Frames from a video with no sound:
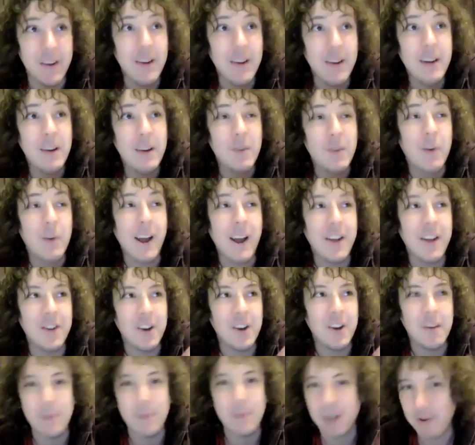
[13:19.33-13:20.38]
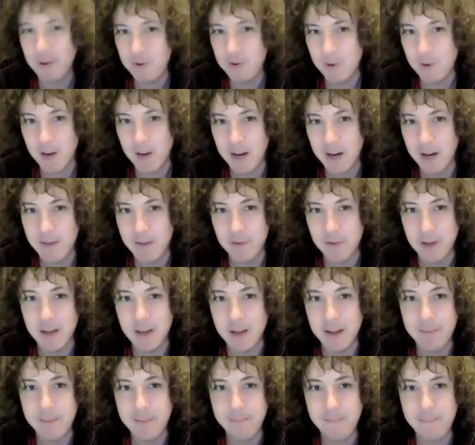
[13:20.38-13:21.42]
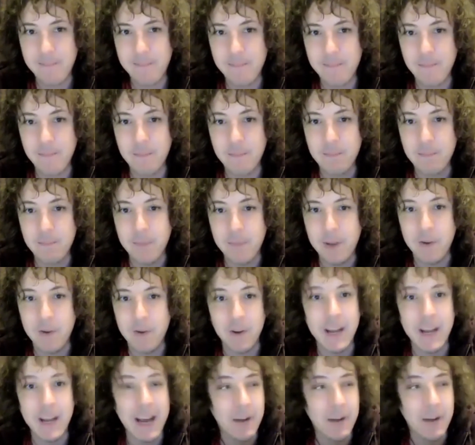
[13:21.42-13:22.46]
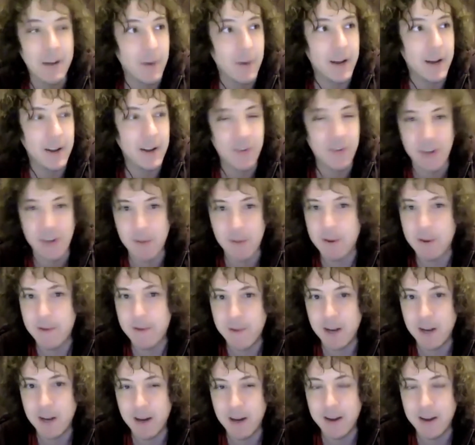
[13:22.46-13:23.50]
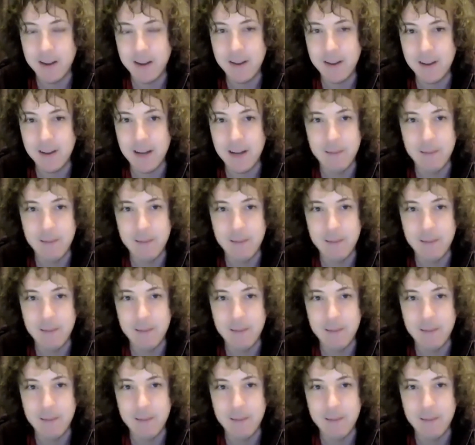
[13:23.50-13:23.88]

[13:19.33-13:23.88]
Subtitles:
radio, but go to a live gig, you can get mic, say whatever you like, and then